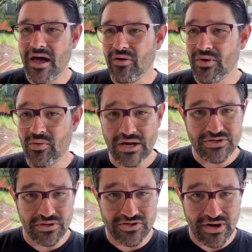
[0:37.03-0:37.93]
we want
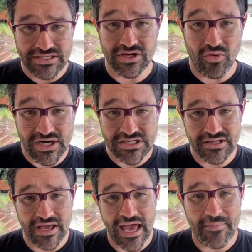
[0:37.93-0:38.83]
to address a question
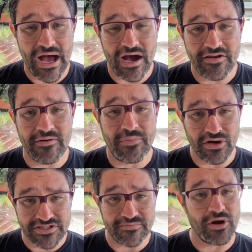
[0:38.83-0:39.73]
that came out of a
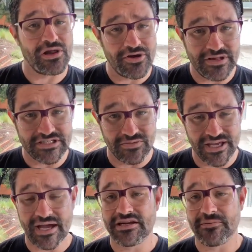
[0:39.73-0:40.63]
post from earlier this
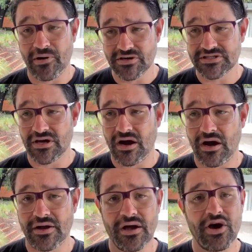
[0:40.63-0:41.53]
week. I did a post
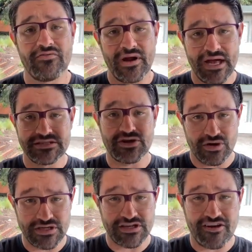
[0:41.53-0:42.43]
on an overhead
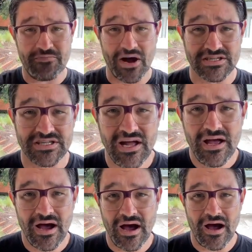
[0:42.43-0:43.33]
skirted softbox.
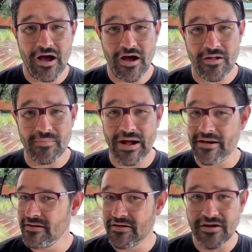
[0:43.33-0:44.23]

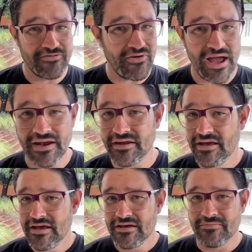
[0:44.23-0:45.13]
My good friend,
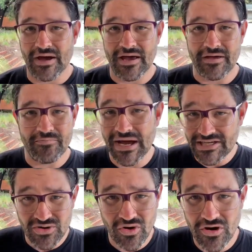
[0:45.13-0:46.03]
my
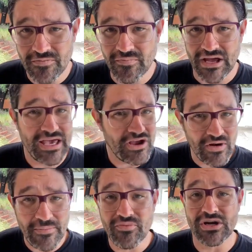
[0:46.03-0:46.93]
mentor, my key
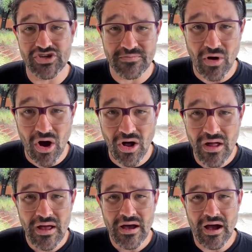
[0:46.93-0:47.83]
grip, Richard Mall,
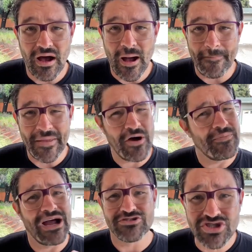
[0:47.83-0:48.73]
helped
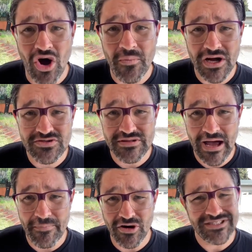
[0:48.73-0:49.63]
me out so much with
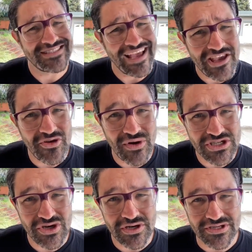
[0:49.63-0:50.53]
that post. Thank you,
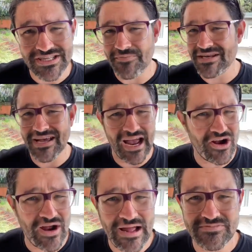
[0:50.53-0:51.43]
Richard. You sent me
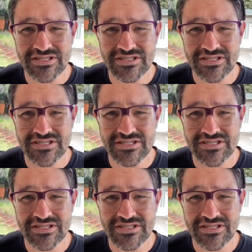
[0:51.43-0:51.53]
diagrams.